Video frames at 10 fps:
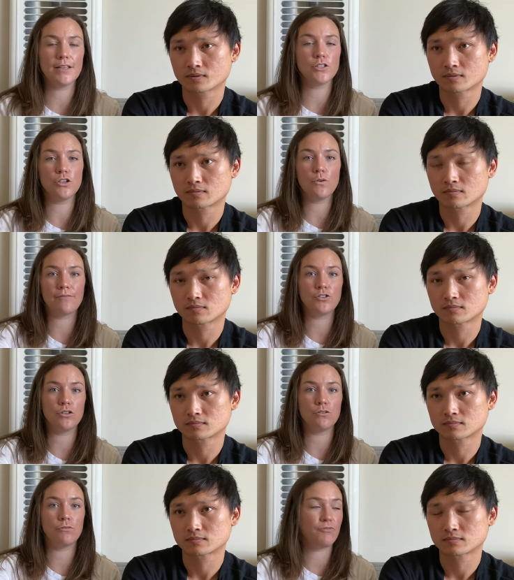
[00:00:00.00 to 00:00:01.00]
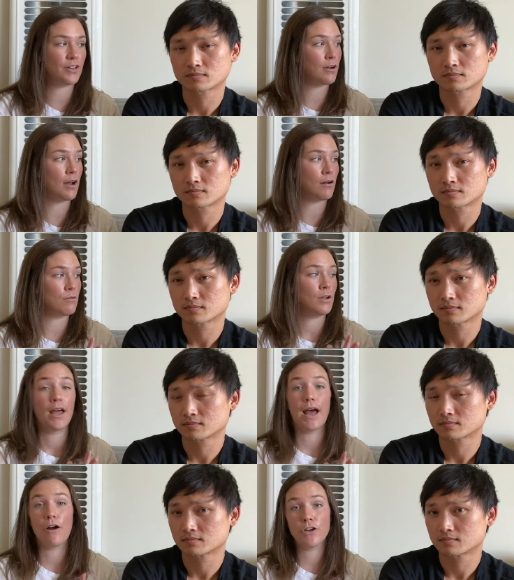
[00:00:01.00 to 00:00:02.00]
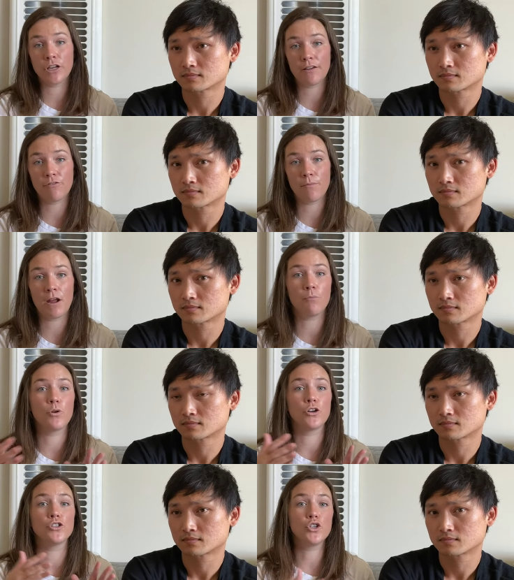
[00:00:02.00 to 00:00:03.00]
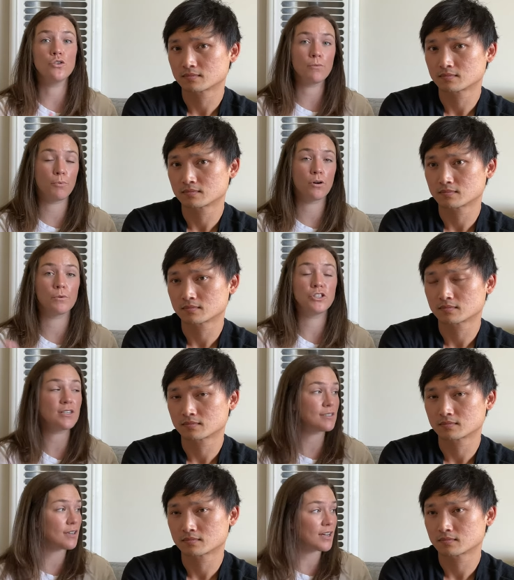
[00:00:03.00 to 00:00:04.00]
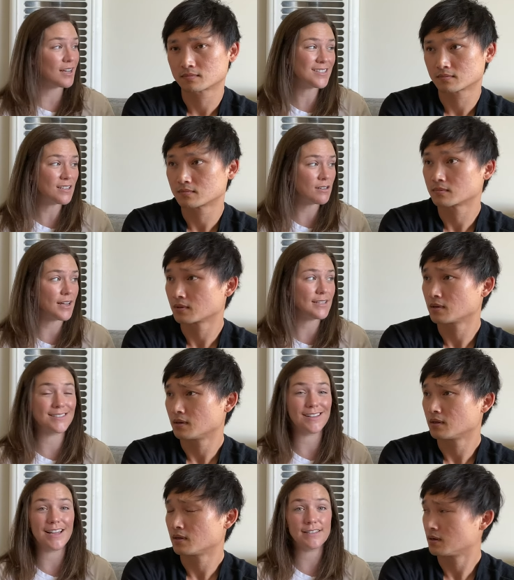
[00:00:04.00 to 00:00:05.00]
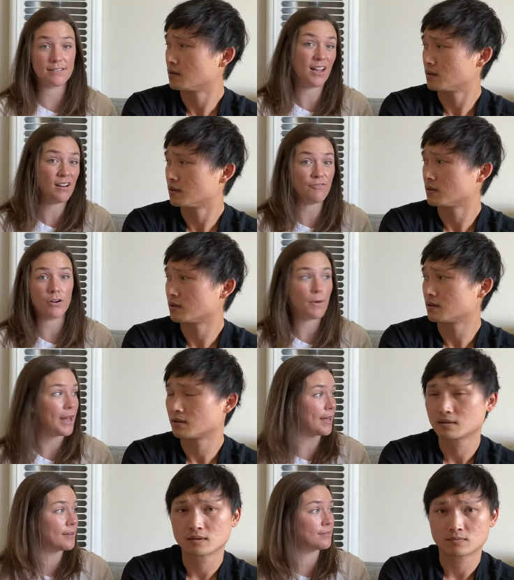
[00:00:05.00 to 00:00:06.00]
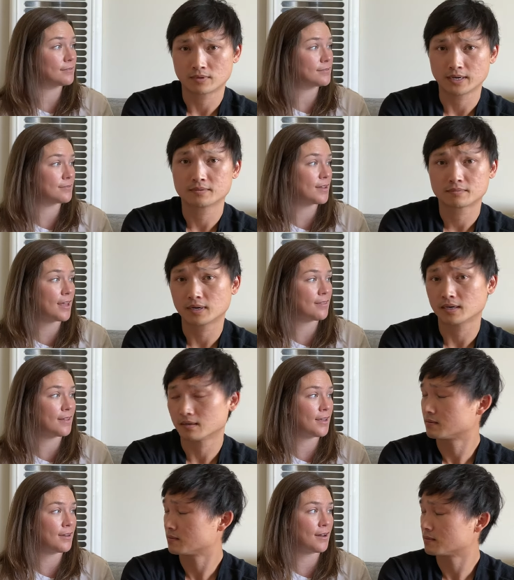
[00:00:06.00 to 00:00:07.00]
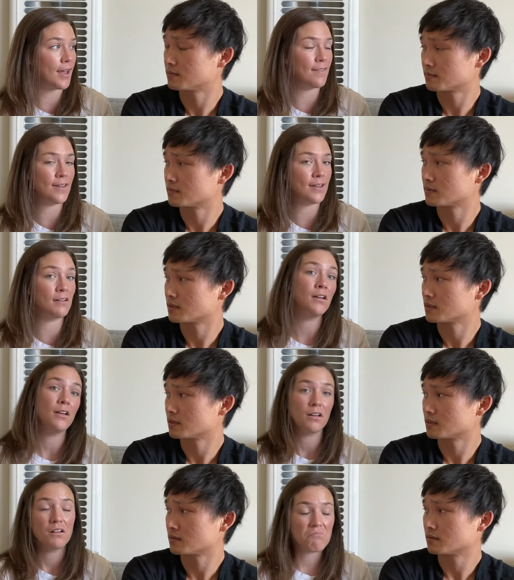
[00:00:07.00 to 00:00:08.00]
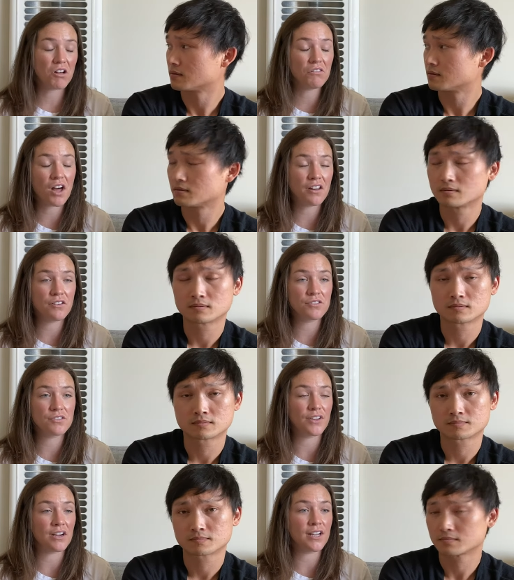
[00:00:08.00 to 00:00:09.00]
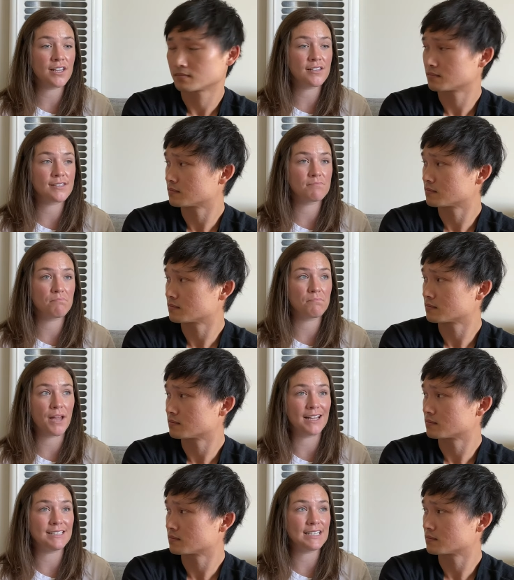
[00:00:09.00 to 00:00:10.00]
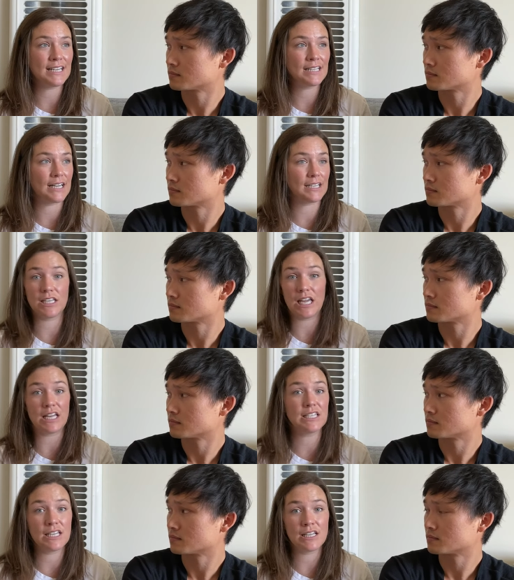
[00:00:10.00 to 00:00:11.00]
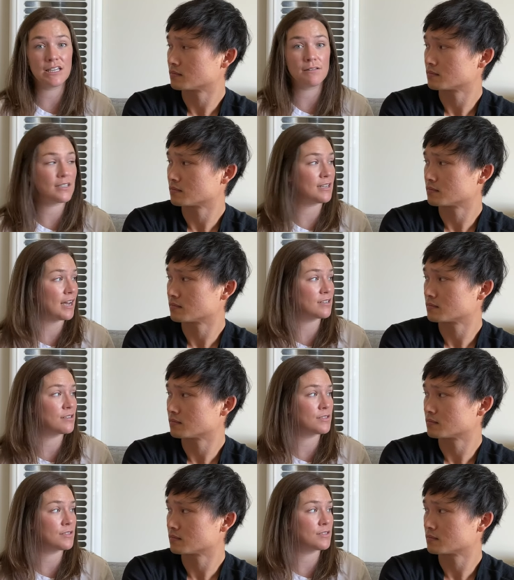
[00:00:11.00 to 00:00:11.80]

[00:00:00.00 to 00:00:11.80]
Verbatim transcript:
Speaker 1: So you have to figure out how are you going to get from the airport to the port, which is it's a, it's it's kind of far away.
Speaker 2: Right, right. And
Speaker 1: then and then a lot of those ferries pending like to get to to Naxos